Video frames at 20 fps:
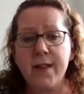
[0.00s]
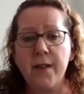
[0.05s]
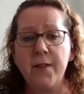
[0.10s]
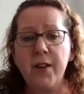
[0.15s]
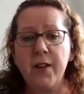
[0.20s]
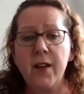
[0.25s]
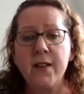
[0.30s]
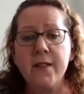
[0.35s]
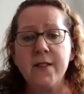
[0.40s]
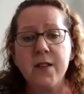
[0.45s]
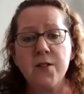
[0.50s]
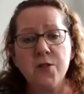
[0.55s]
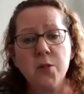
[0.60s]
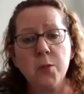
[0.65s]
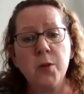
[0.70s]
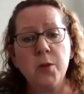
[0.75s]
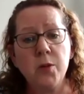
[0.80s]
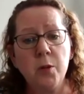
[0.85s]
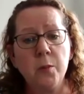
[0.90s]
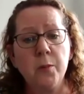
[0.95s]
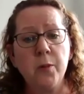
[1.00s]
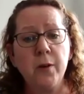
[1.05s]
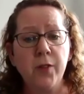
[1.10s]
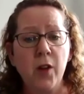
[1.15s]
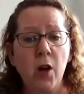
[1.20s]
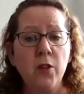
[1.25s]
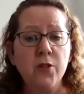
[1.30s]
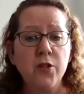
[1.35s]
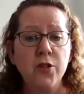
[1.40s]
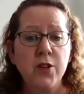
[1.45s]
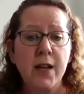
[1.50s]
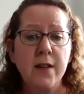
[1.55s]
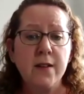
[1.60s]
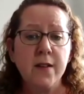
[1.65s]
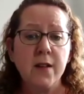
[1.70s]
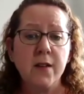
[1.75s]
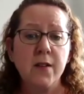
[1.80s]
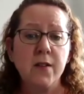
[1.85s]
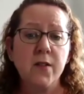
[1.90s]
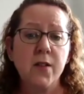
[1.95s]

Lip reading: have a considerable number of contractors,